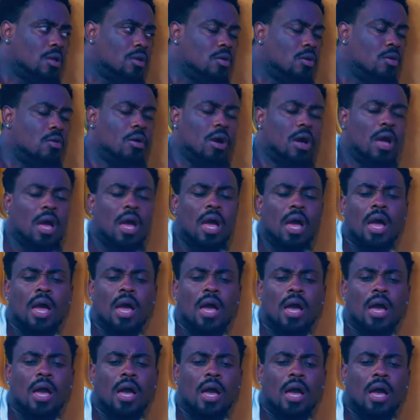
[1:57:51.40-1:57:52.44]
No,
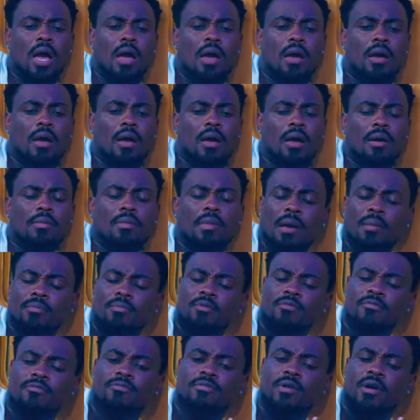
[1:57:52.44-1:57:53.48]
I'm
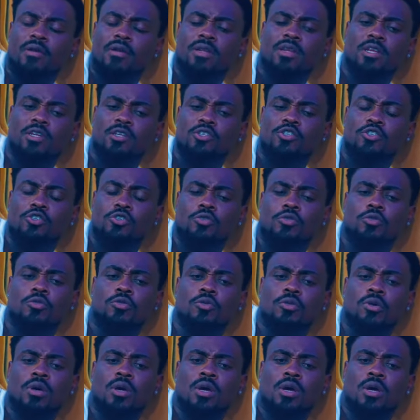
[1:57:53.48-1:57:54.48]
not frowning at you.